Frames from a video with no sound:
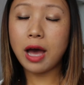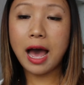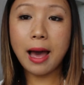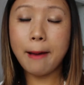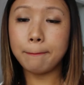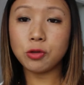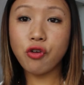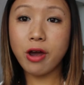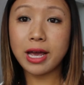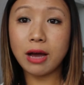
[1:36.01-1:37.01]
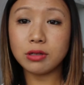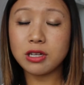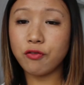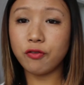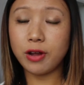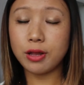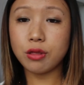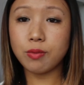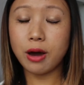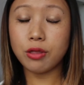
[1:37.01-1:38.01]
am trying out different things
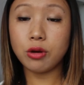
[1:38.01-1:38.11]
as well,